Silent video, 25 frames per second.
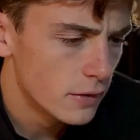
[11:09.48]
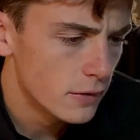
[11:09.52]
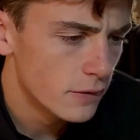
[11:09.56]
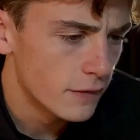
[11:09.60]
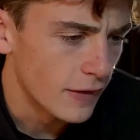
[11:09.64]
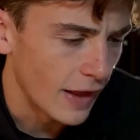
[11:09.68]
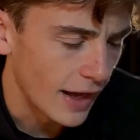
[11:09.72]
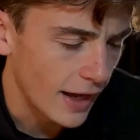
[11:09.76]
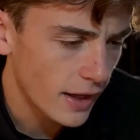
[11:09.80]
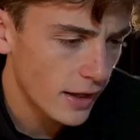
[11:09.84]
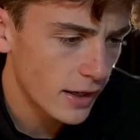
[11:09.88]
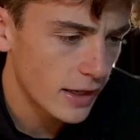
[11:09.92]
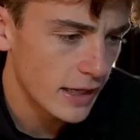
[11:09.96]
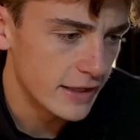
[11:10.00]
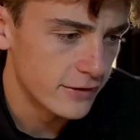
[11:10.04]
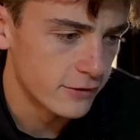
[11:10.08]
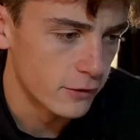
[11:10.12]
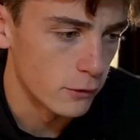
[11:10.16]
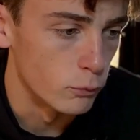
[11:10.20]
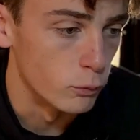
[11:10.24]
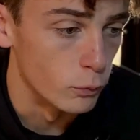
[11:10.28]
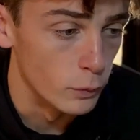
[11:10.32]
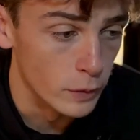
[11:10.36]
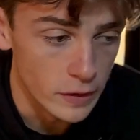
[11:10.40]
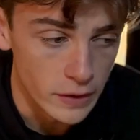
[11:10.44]
That is
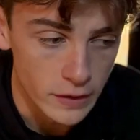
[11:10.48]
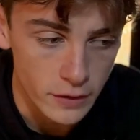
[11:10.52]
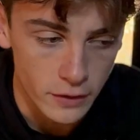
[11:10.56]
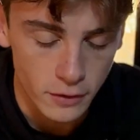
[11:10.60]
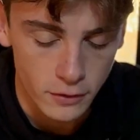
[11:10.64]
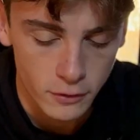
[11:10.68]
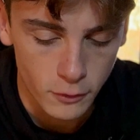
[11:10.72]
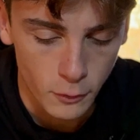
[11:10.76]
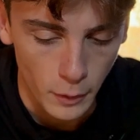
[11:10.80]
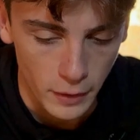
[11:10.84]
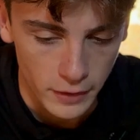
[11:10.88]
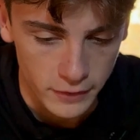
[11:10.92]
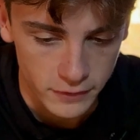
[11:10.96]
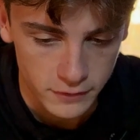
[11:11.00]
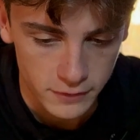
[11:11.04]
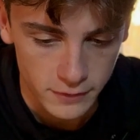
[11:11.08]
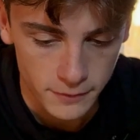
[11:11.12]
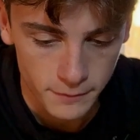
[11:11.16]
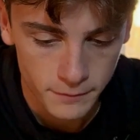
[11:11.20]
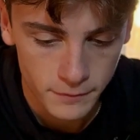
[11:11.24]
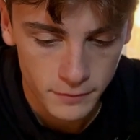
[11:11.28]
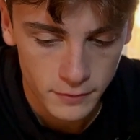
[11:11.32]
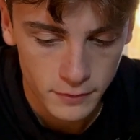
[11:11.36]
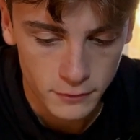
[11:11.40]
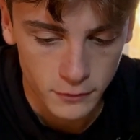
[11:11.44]
a really good
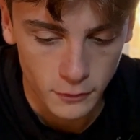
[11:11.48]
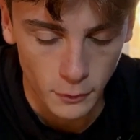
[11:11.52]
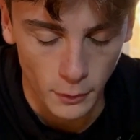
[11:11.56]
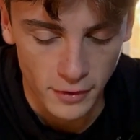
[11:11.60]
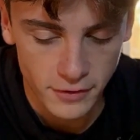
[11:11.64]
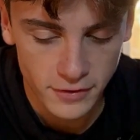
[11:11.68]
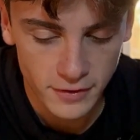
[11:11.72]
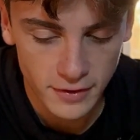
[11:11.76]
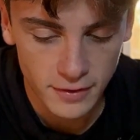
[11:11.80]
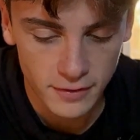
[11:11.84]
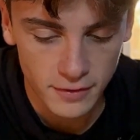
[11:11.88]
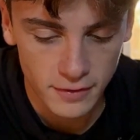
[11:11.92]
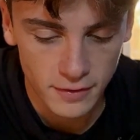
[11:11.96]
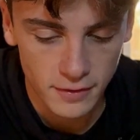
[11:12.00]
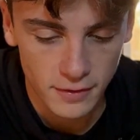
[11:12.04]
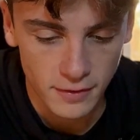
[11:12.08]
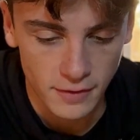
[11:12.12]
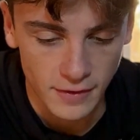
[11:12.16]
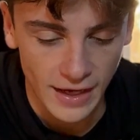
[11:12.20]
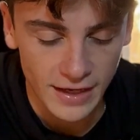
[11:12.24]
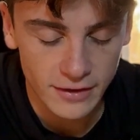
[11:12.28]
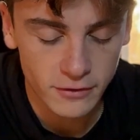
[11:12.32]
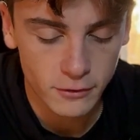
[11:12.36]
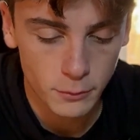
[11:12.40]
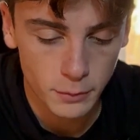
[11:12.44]
question. So I think
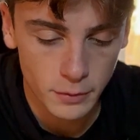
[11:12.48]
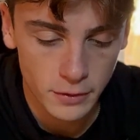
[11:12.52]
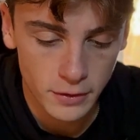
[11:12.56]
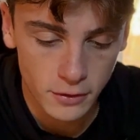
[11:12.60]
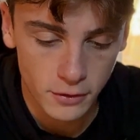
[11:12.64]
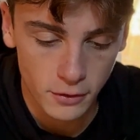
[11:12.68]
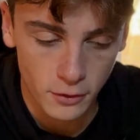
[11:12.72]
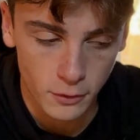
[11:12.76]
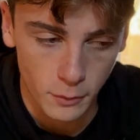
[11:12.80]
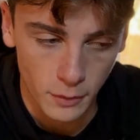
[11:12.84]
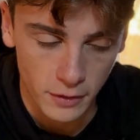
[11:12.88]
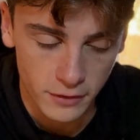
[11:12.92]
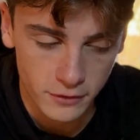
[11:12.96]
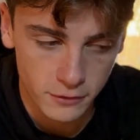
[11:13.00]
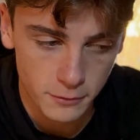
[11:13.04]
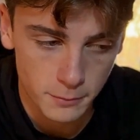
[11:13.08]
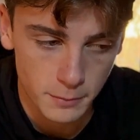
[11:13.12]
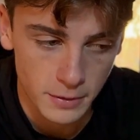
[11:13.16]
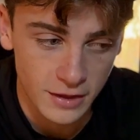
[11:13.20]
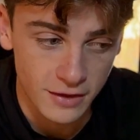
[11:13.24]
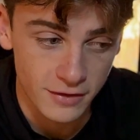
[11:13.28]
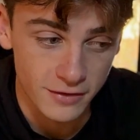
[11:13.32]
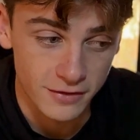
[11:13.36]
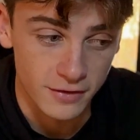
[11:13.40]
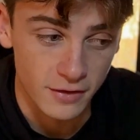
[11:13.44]
that's a really good question
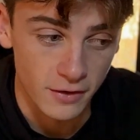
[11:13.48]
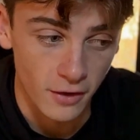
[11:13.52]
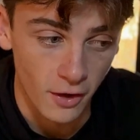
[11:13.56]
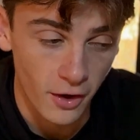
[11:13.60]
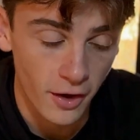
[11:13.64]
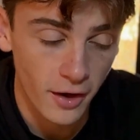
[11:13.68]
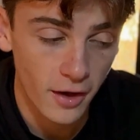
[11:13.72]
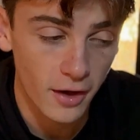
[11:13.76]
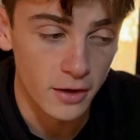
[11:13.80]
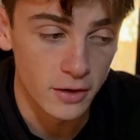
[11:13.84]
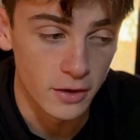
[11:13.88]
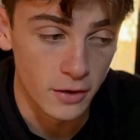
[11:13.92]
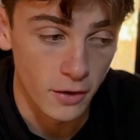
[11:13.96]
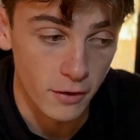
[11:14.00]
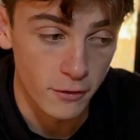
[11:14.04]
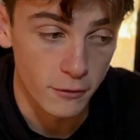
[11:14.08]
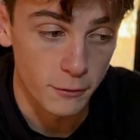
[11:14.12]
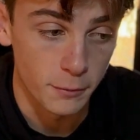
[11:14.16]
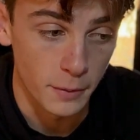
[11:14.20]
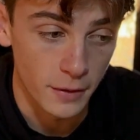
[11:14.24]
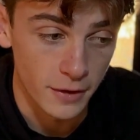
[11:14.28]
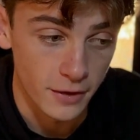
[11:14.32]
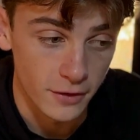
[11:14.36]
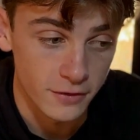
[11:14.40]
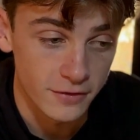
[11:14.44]
because not a lot
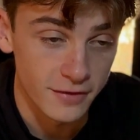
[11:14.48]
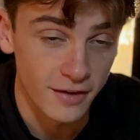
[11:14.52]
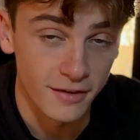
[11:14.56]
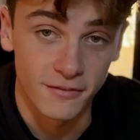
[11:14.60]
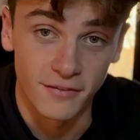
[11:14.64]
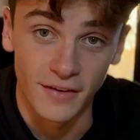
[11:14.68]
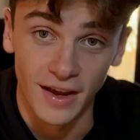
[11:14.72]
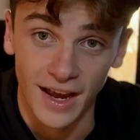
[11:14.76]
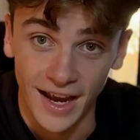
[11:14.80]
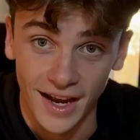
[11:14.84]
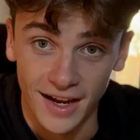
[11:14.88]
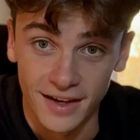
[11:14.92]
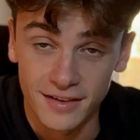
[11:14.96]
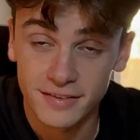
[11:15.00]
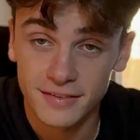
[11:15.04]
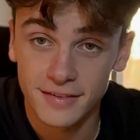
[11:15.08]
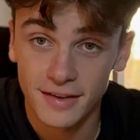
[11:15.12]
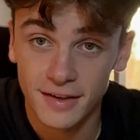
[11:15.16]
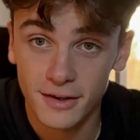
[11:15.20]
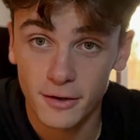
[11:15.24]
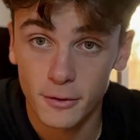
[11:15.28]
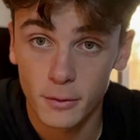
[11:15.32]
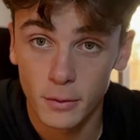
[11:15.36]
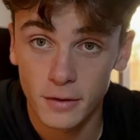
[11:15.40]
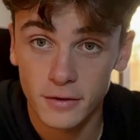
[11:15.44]
of players have asked
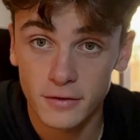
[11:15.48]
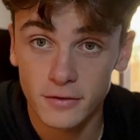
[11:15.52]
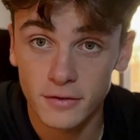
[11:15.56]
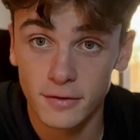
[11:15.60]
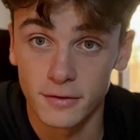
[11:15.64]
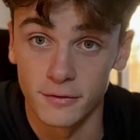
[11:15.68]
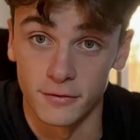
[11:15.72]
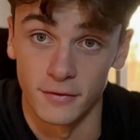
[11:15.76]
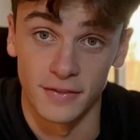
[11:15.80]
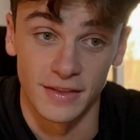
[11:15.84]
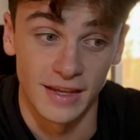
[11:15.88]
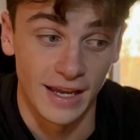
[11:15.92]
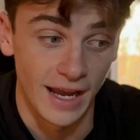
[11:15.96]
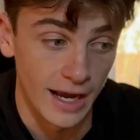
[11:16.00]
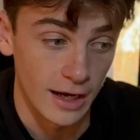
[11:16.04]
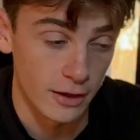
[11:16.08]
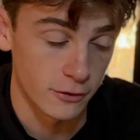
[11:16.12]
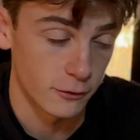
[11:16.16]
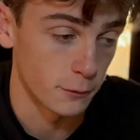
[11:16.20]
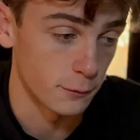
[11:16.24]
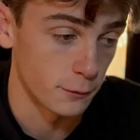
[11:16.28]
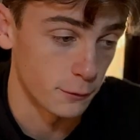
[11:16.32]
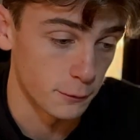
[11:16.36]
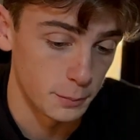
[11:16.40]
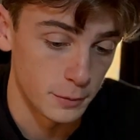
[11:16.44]
that question of the
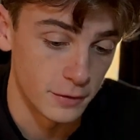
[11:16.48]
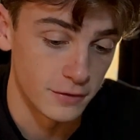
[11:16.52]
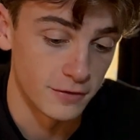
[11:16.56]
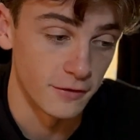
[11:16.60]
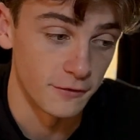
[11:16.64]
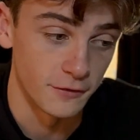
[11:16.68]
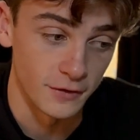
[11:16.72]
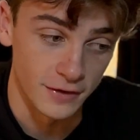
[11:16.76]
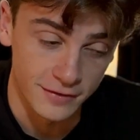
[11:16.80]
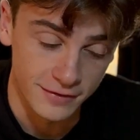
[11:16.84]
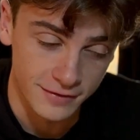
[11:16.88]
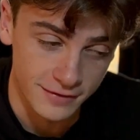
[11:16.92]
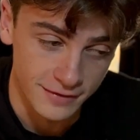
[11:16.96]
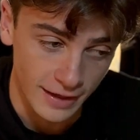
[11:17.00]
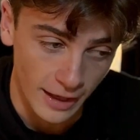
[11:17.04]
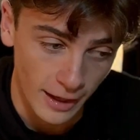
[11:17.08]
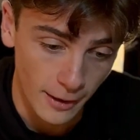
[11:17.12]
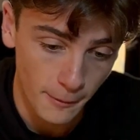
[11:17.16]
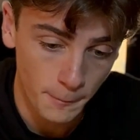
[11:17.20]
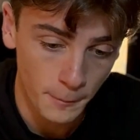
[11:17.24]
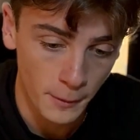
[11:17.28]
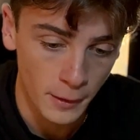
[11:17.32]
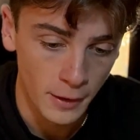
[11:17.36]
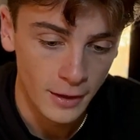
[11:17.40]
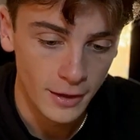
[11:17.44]
actual specific
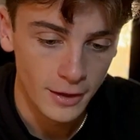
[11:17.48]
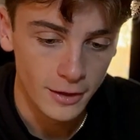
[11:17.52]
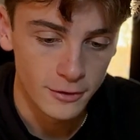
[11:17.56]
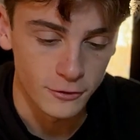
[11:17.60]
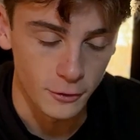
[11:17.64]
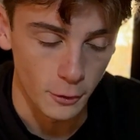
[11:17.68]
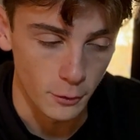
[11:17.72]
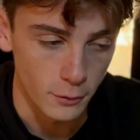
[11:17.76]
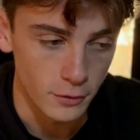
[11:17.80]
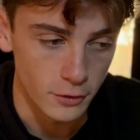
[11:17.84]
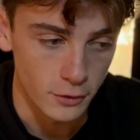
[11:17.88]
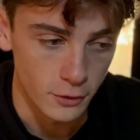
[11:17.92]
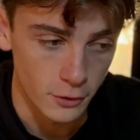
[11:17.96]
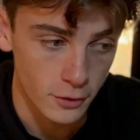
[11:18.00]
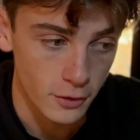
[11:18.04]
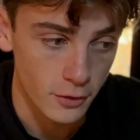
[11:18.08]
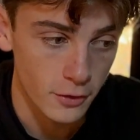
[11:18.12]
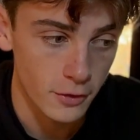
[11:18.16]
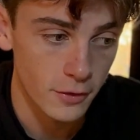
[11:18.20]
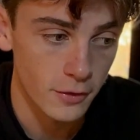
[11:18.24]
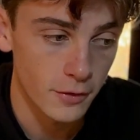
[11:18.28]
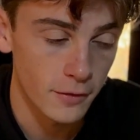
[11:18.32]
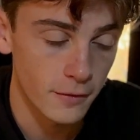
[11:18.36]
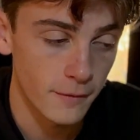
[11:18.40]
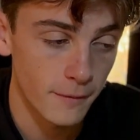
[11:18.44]
step. So
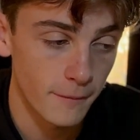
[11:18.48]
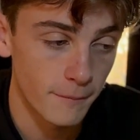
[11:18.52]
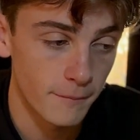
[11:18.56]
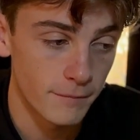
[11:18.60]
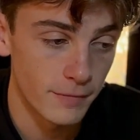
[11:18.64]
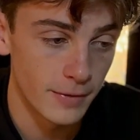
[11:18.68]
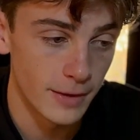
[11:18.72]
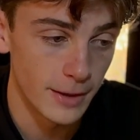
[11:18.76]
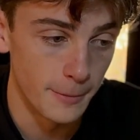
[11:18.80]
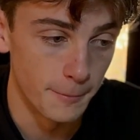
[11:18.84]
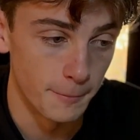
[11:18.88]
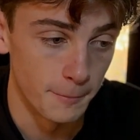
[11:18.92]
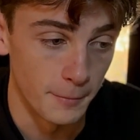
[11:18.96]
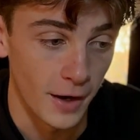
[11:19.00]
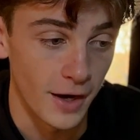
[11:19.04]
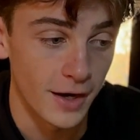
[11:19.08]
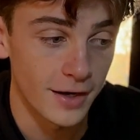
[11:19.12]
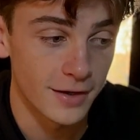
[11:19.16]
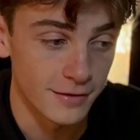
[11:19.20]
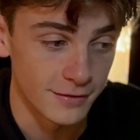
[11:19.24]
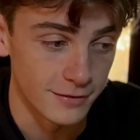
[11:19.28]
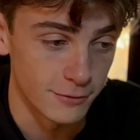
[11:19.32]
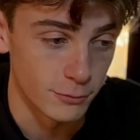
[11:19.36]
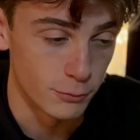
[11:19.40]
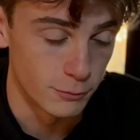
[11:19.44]
your
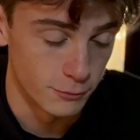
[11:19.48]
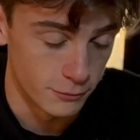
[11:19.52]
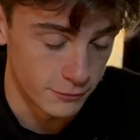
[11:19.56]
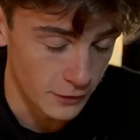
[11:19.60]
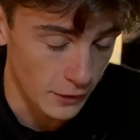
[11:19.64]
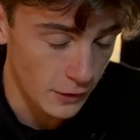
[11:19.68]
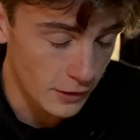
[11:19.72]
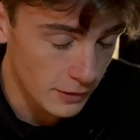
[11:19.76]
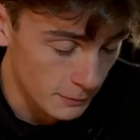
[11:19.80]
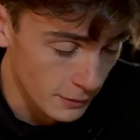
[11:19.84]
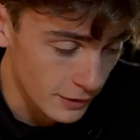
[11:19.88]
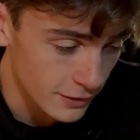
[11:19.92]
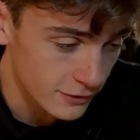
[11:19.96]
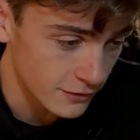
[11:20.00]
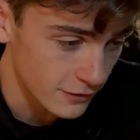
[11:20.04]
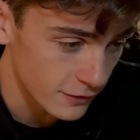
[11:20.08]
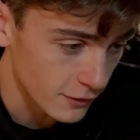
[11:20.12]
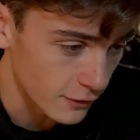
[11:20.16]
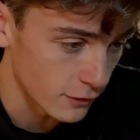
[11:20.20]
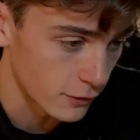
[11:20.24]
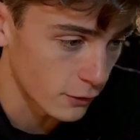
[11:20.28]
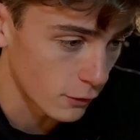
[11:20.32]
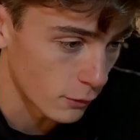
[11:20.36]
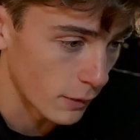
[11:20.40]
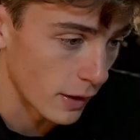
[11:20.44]
mind is very much in
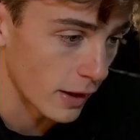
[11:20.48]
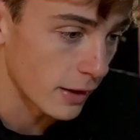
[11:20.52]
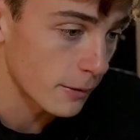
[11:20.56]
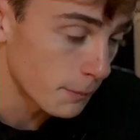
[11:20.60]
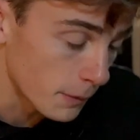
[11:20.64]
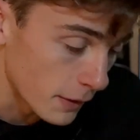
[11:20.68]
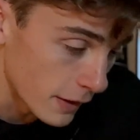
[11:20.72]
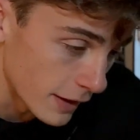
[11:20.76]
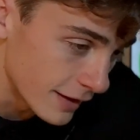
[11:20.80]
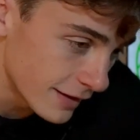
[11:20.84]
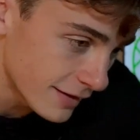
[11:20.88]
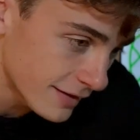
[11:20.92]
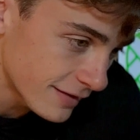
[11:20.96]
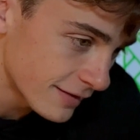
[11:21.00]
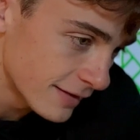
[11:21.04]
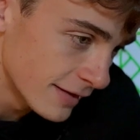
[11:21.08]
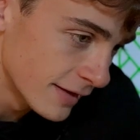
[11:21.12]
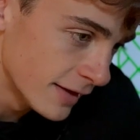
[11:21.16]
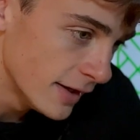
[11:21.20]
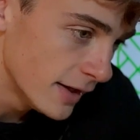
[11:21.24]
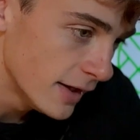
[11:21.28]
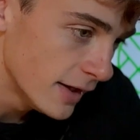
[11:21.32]
the correct place.